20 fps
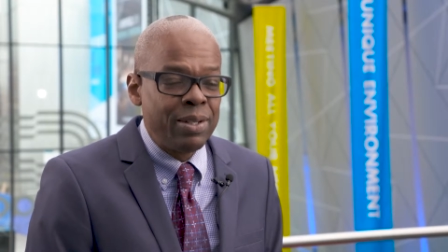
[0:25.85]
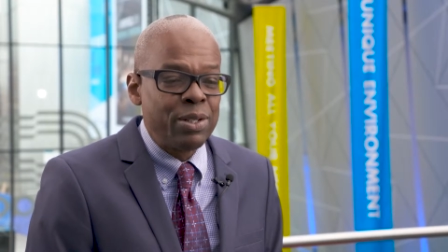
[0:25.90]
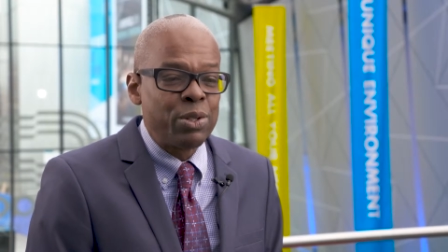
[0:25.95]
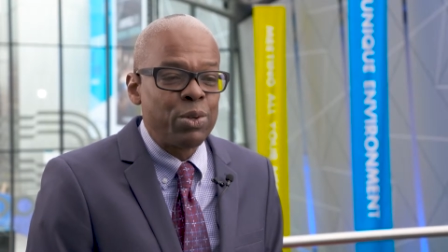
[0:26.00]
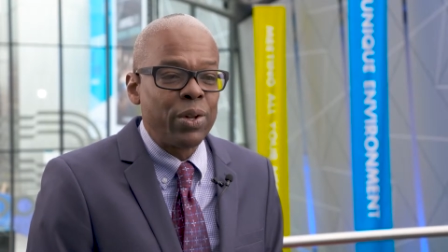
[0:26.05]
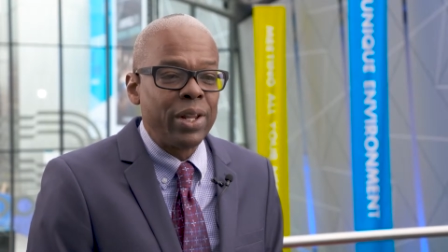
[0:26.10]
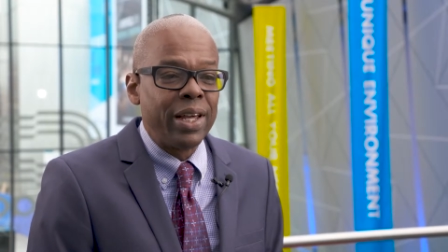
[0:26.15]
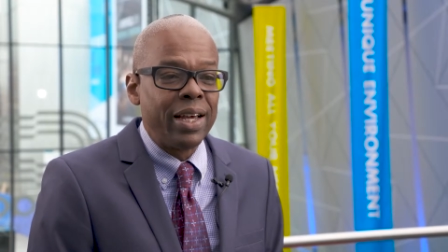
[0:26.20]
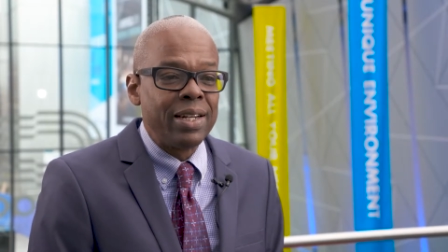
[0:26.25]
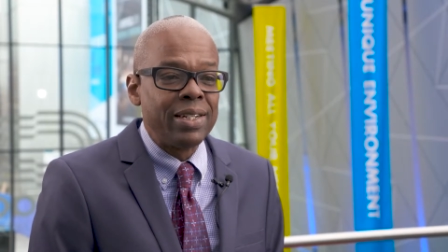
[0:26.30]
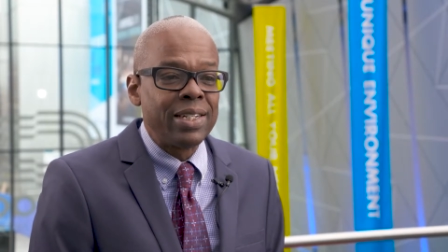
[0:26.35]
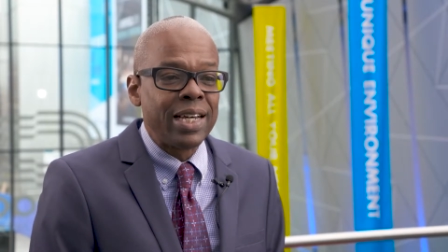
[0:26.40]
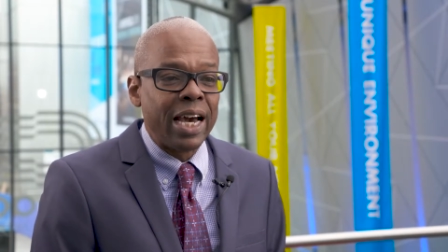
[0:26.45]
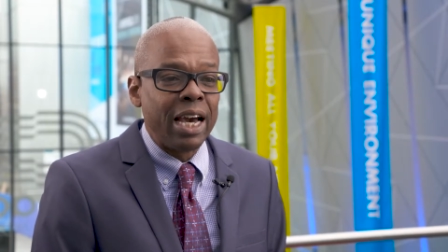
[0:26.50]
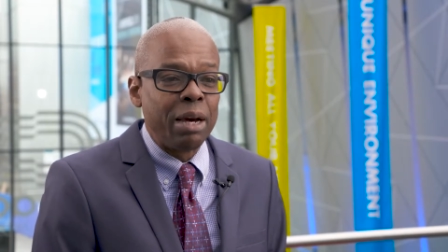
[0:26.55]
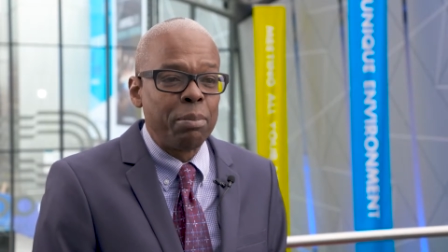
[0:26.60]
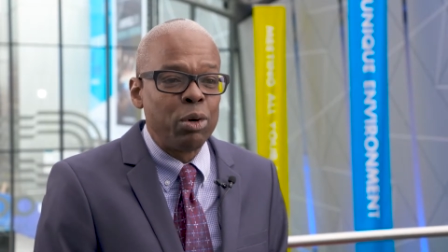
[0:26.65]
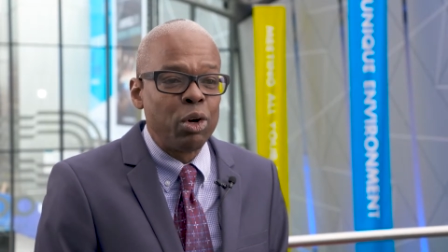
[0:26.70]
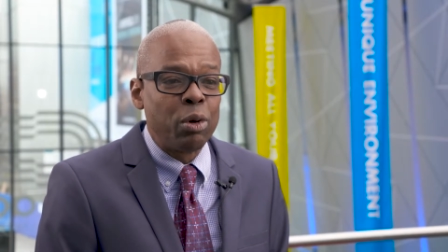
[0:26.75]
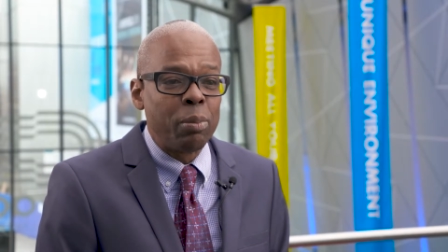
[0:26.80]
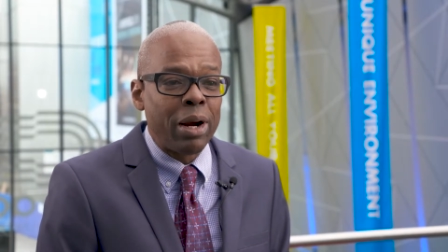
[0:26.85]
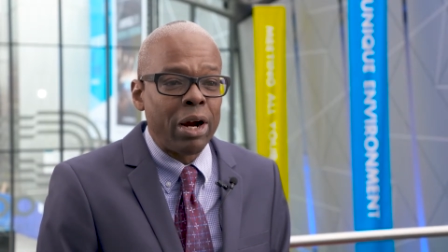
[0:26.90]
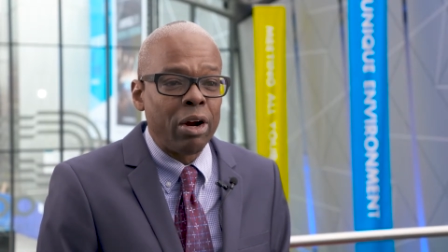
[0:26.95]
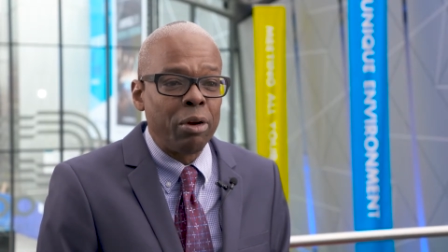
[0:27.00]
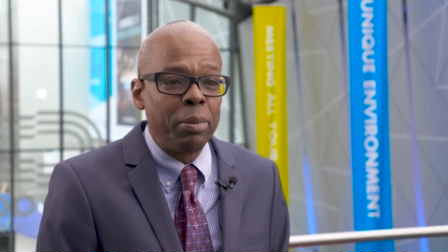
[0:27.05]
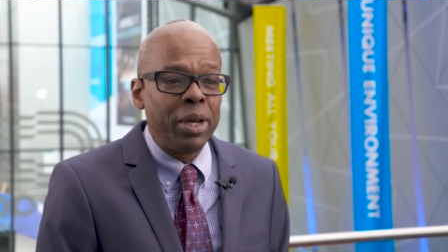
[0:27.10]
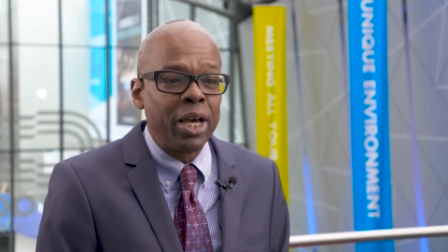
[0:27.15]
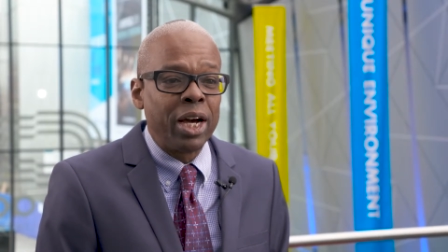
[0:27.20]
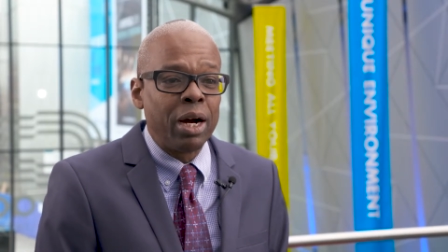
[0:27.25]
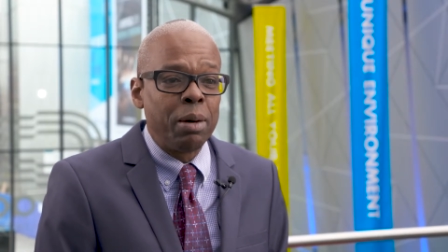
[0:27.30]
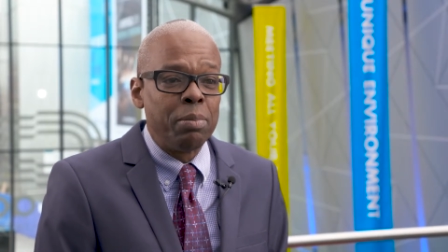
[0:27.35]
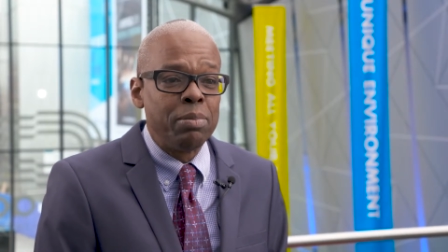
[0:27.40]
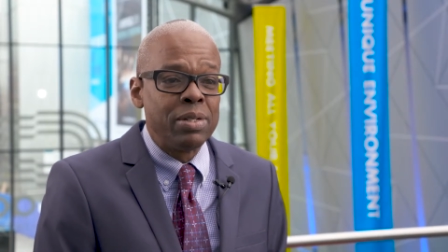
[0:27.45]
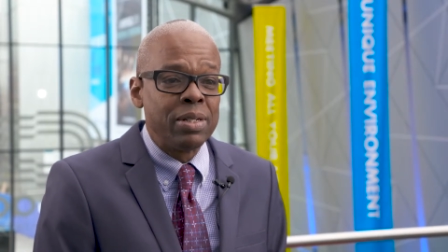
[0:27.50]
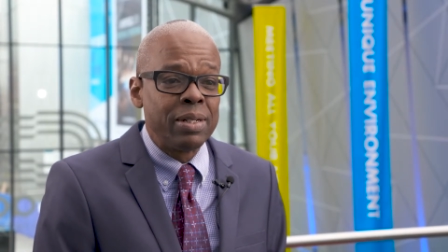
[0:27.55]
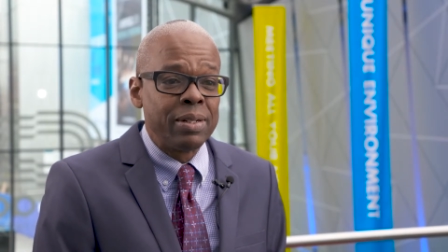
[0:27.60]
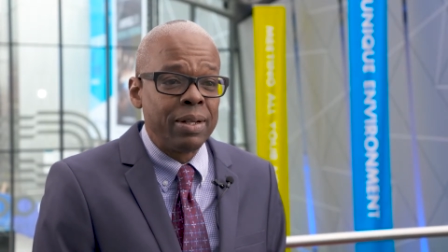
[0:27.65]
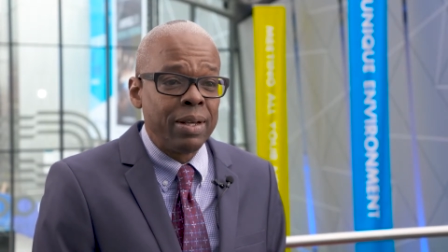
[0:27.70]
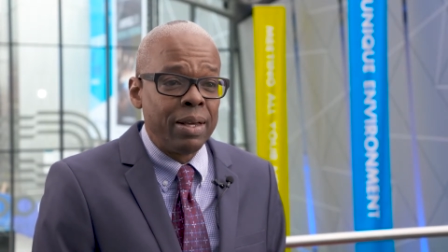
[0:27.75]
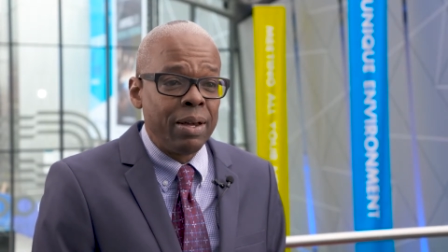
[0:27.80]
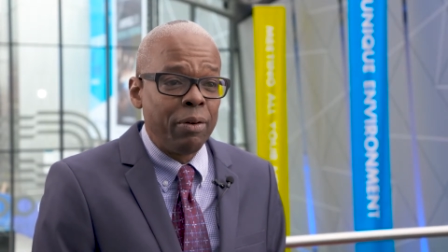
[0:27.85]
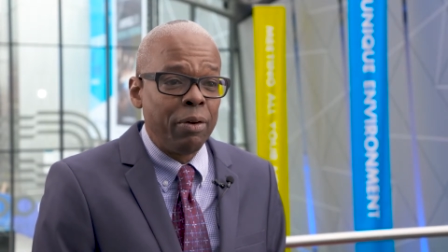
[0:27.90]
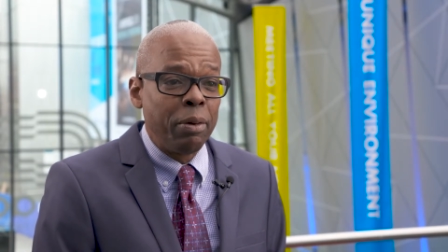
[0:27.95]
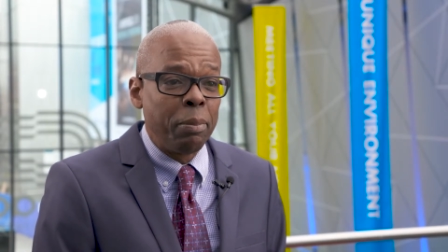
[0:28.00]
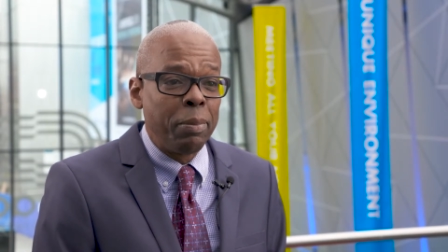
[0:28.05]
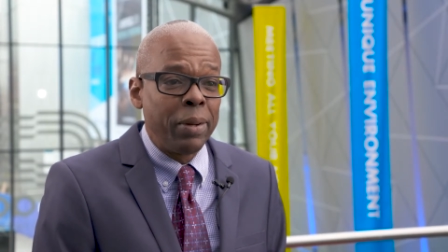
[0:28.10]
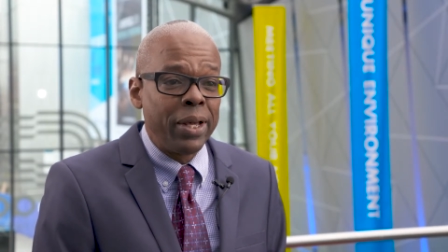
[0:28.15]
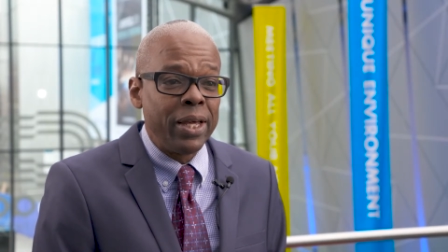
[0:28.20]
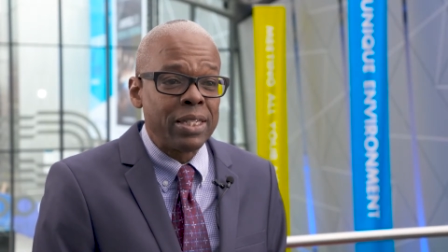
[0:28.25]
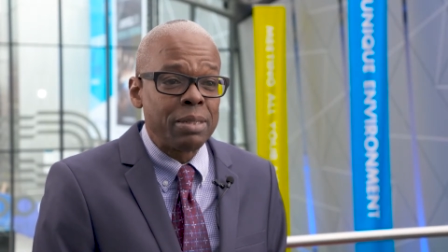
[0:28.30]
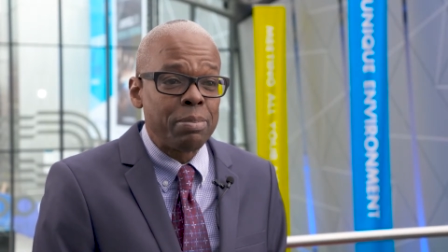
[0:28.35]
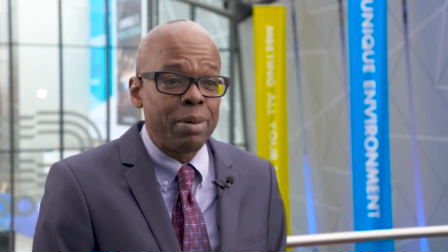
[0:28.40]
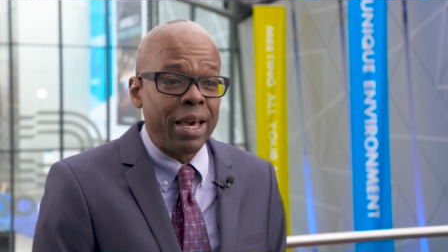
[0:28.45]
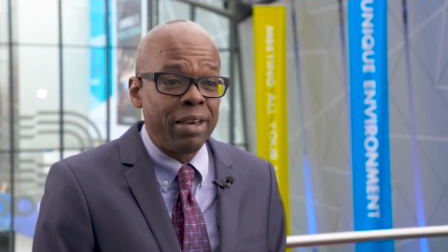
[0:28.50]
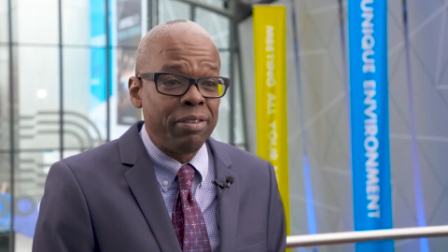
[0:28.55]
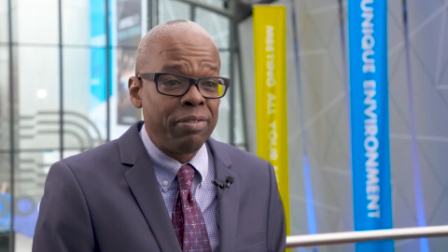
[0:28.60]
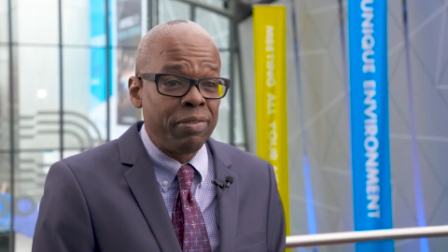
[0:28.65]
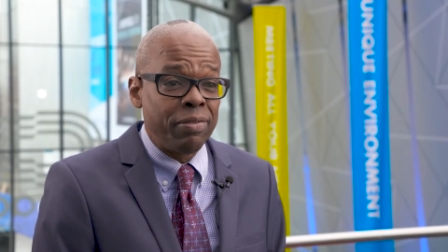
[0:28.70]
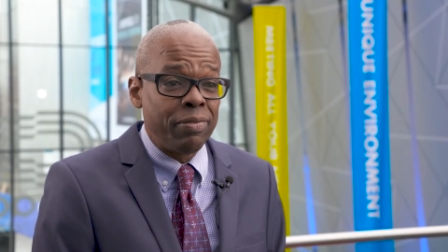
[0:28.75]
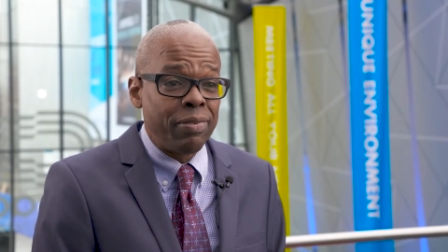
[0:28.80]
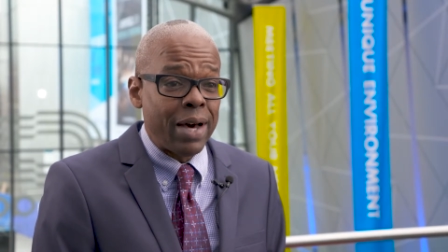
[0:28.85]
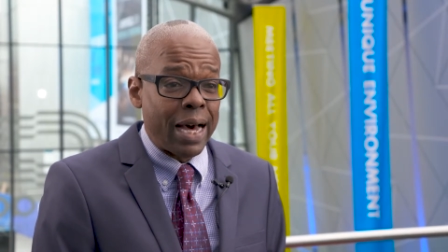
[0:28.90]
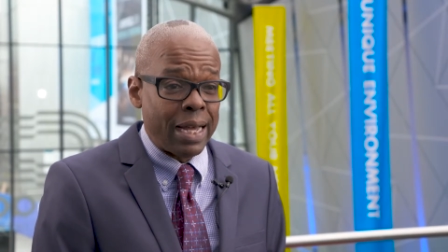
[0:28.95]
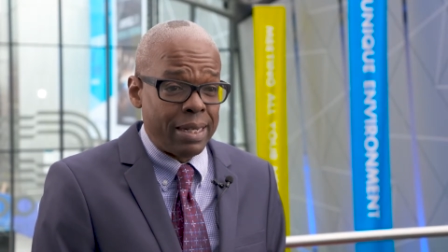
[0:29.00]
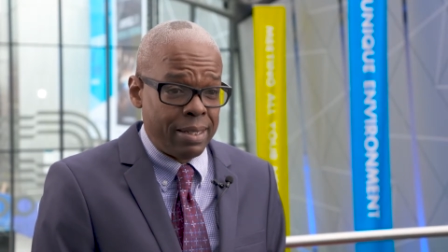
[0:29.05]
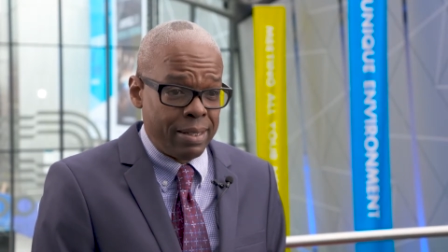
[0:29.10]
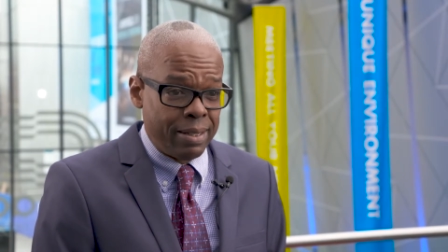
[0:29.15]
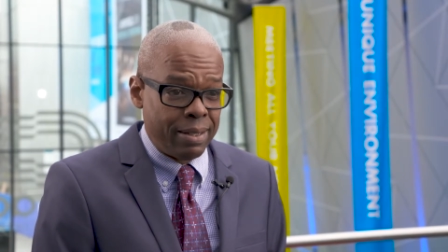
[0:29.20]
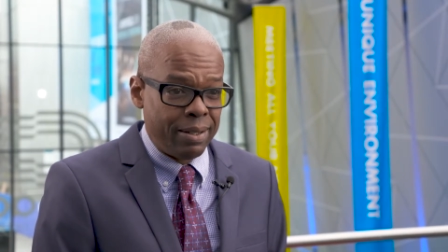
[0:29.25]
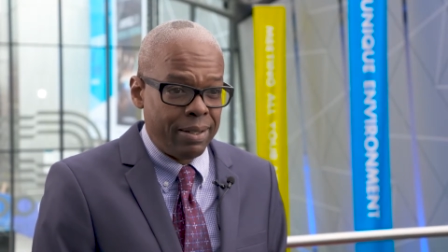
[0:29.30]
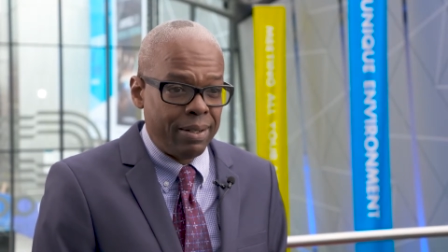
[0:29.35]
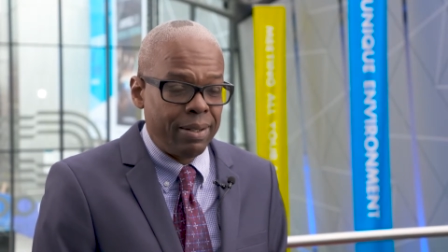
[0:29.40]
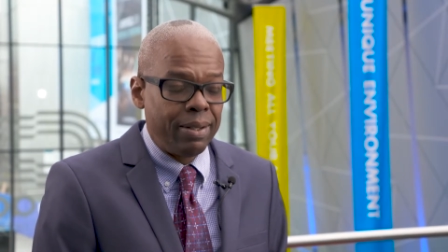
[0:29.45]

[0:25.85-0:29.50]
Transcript: So the entire bone marrow becomes replaced by fat.